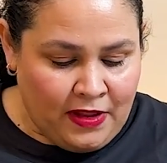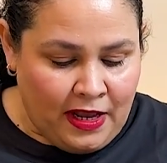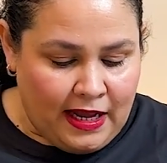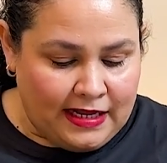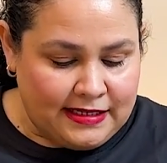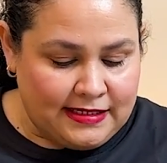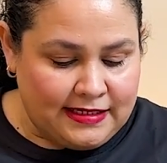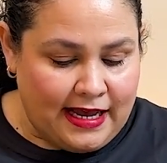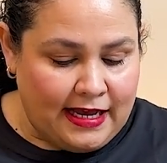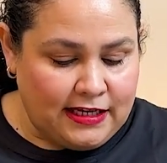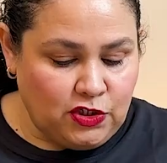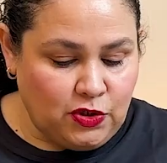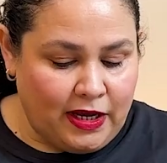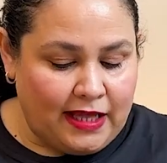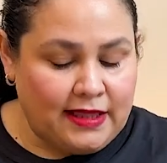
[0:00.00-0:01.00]
It says
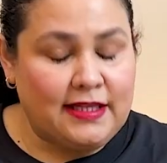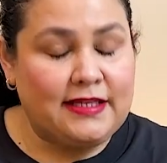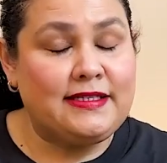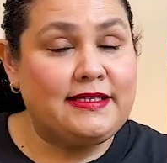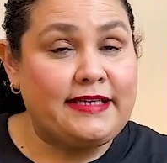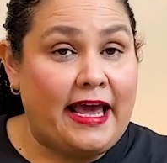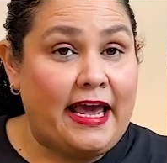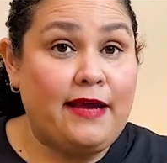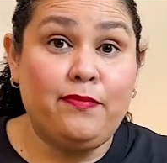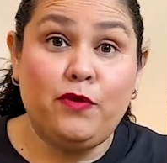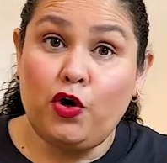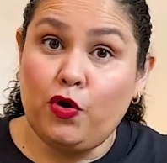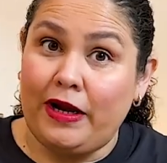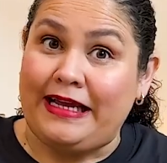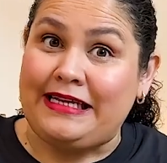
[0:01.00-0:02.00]
you get the same
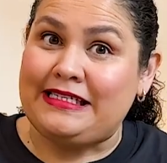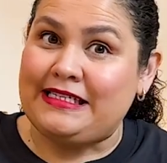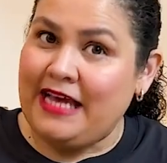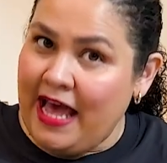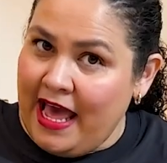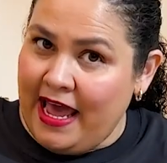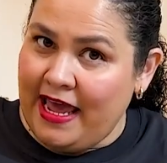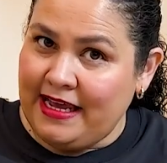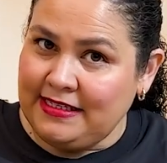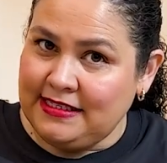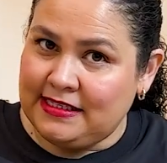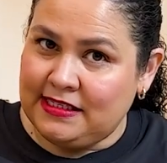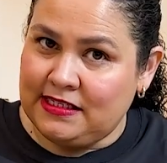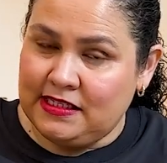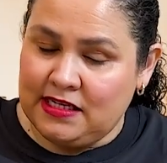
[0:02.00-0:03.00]
great
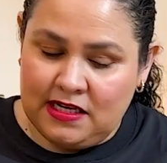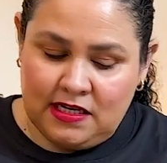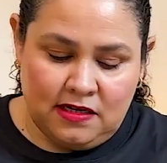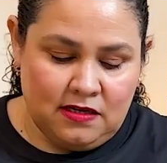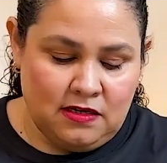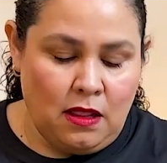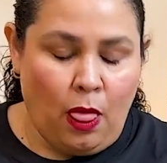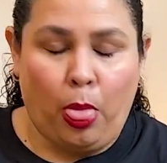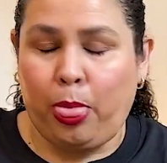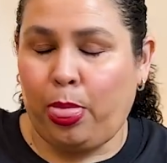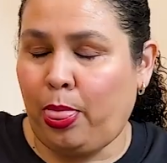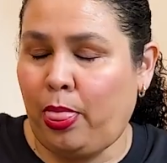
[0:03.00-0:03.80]
taste of